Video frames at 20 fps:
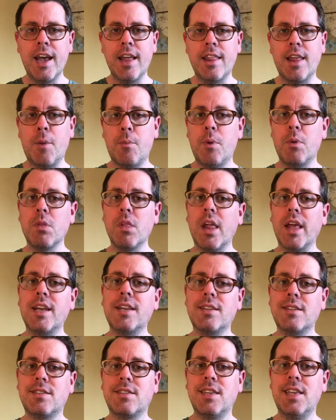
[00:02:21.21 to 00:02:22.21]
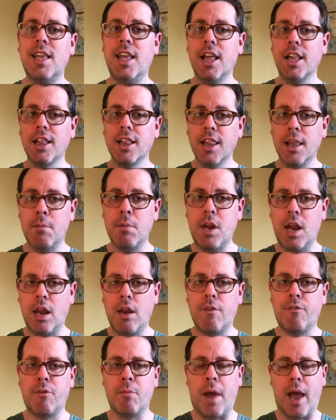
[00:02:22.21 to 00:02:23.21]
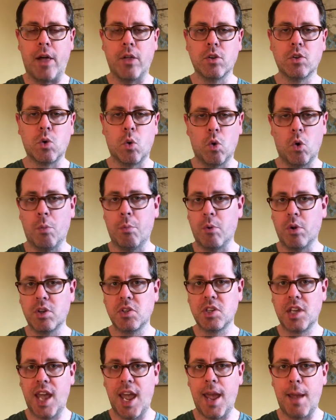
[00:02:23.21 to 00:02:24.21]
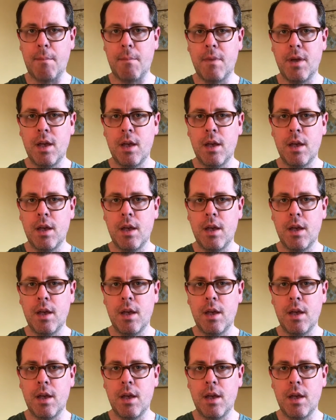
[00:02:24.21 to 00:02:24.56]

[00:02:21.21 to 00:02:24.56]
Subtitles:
that we'd like to see eliminated from Alex Hornibrook's game.